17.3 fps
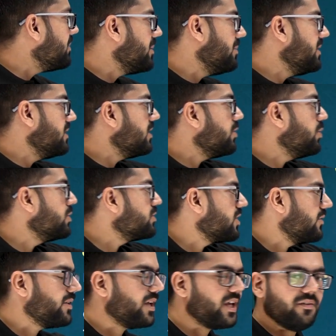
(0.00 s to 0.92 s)
between the
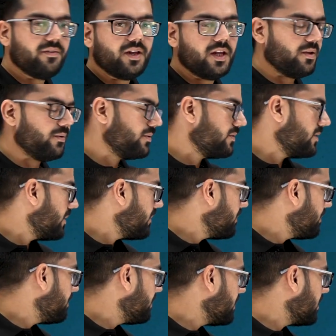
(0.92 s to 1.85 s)
roots of the given equation.
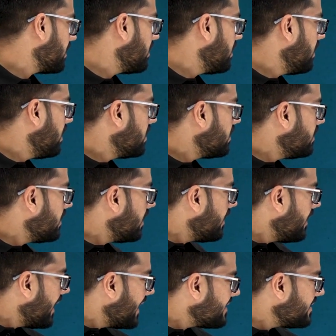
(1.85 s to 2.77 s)
The
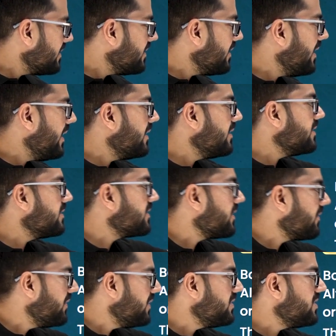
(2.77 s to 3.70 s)
necessary and the
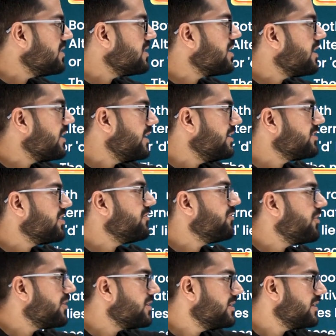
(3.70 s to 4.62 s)
sufficient condition
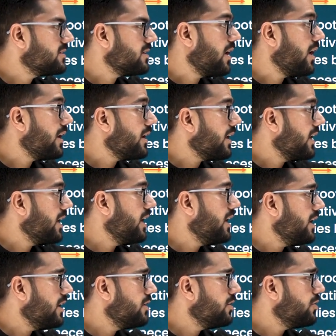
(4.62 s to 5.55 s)
for this are
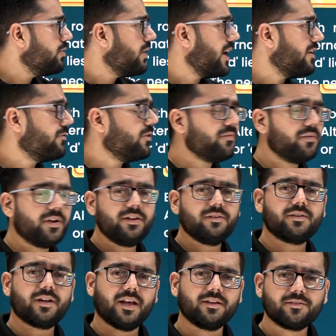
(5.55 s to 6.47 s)
a into f of d
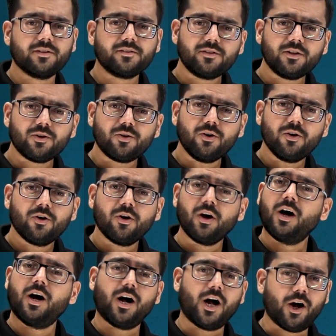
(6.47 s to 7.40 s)
is less than 0.
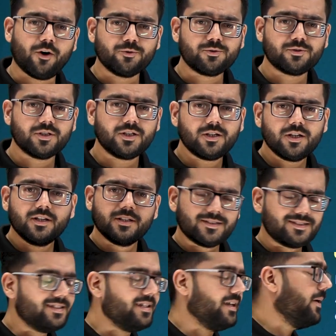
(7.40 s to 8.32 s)
How, sir?
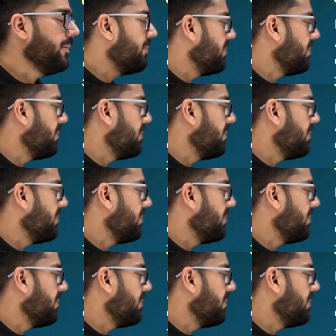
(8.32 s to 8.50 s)
See,